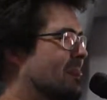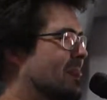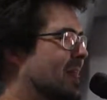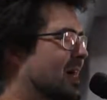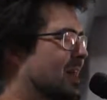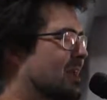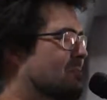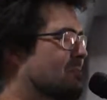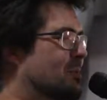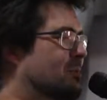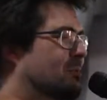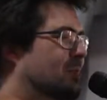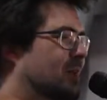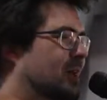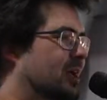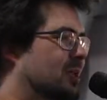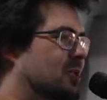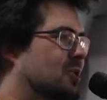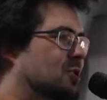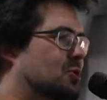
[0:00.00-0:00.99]
And I've been
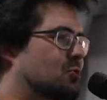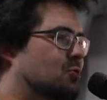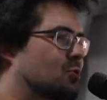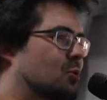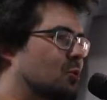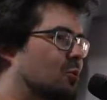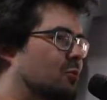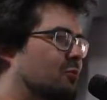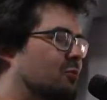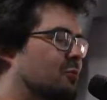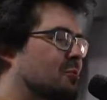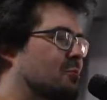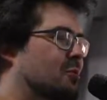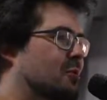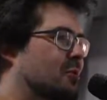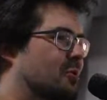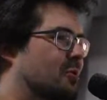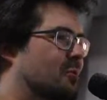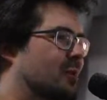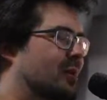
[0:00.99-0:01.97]
playing this role for
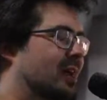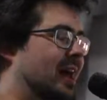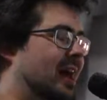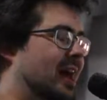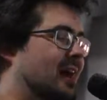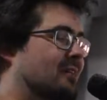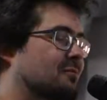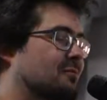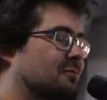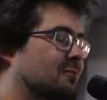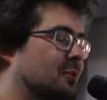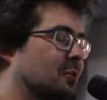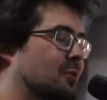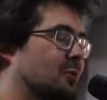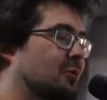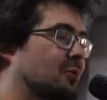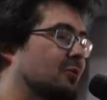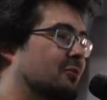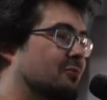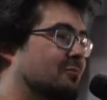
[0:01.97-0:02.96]
more than 1/2 of the
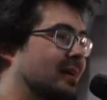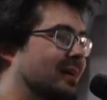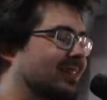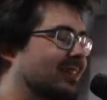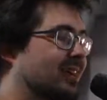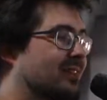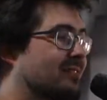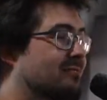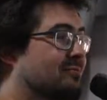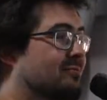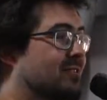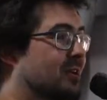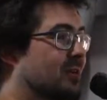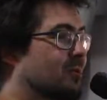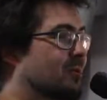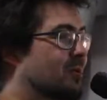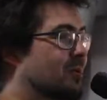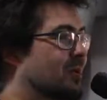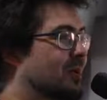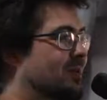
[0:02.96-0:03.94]
whole of my life. I
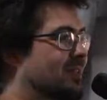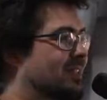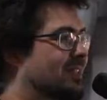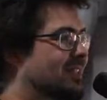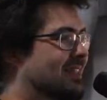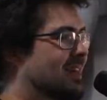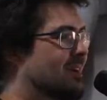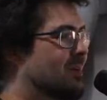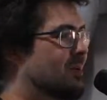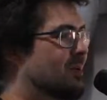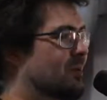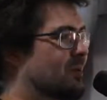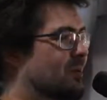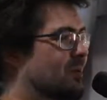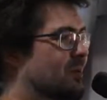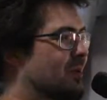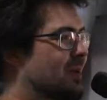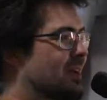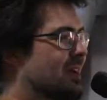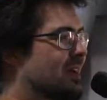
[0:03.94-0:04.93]
don't know how to tell
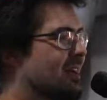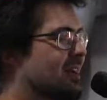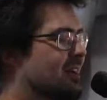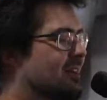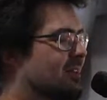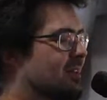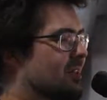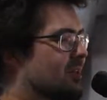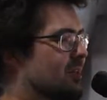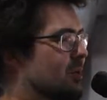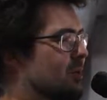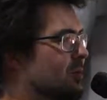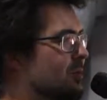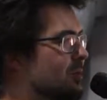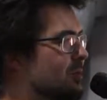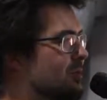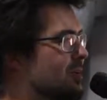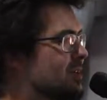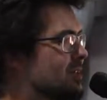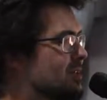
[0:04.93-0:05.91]
you that the
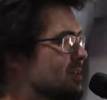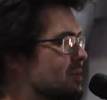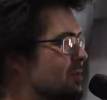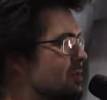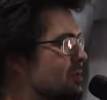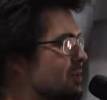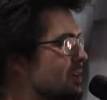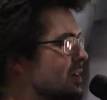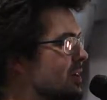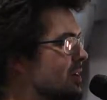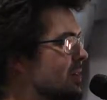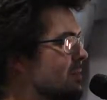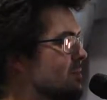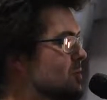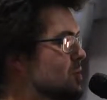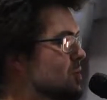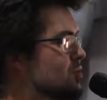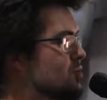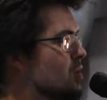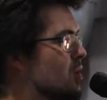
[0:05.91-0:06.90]
only reason you think I'm
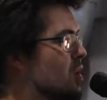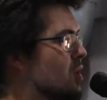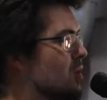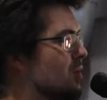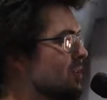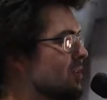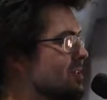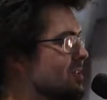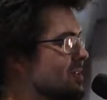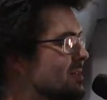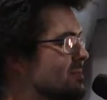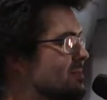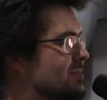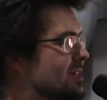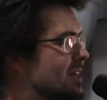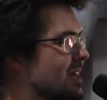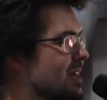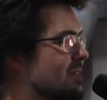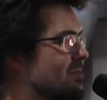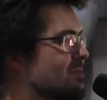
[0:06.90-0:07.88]
strong is
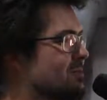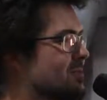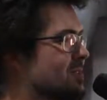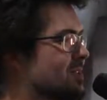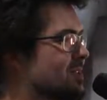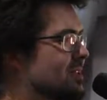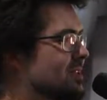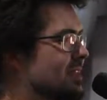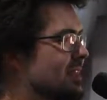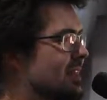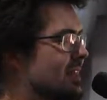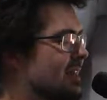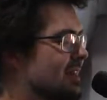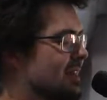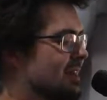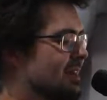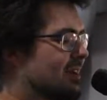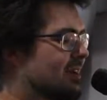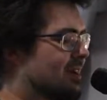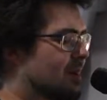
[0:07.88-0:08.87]
sometimes
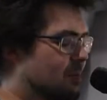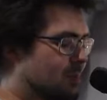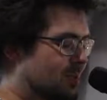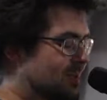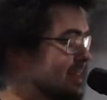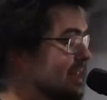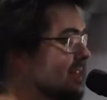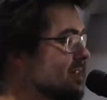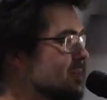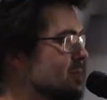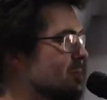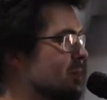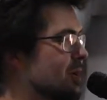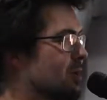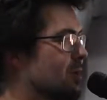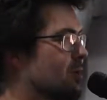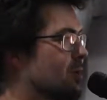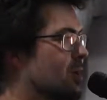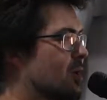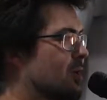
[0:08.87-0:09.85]
I pretend to be
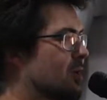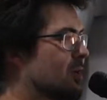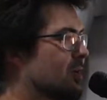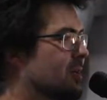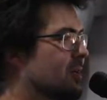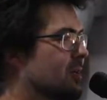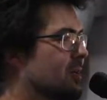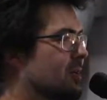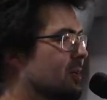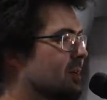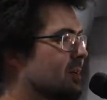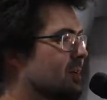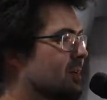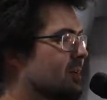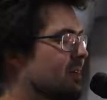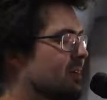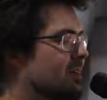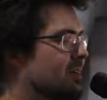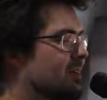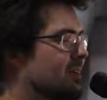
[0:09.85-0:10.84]
a rock.
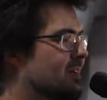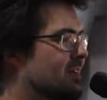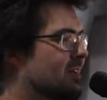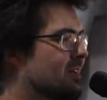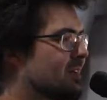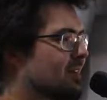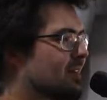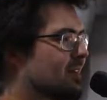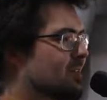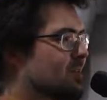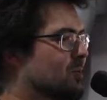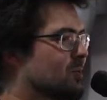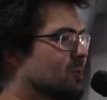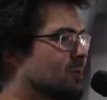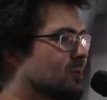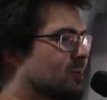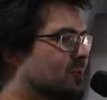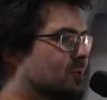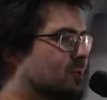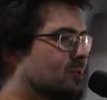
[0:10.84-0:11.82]
I do
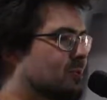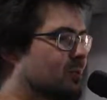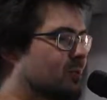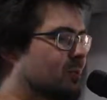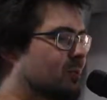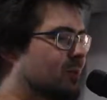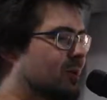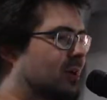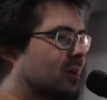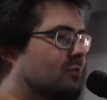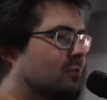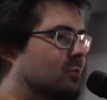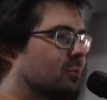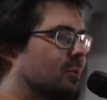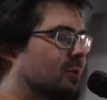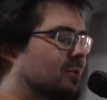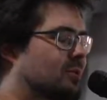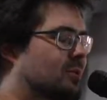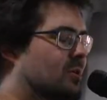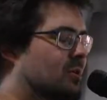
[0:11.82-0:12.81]
this so that whenever
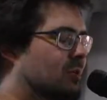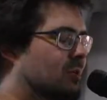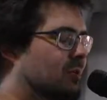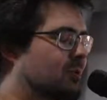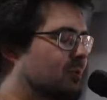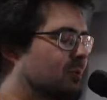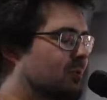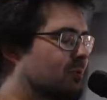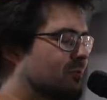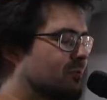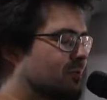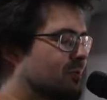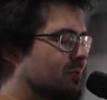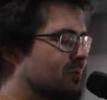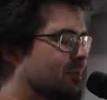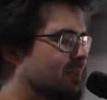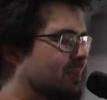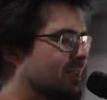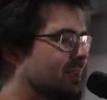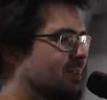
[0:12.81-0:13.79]
we talk, you don't feel
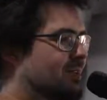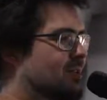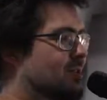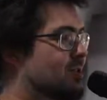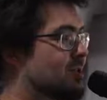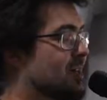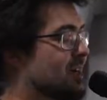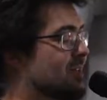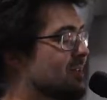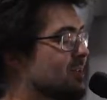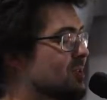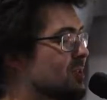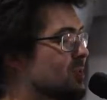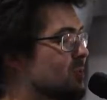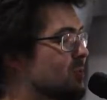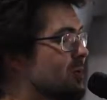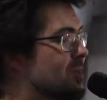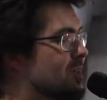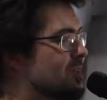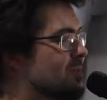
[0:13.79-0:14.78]
the need to try to
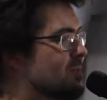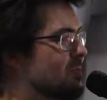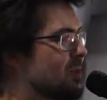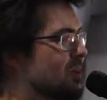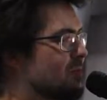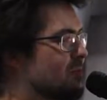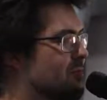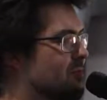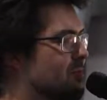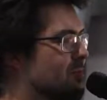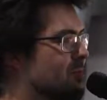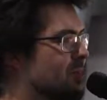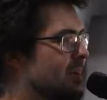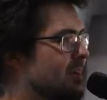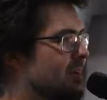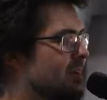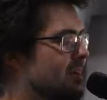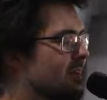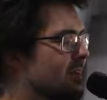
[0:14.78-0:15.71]
squeeze blood from me.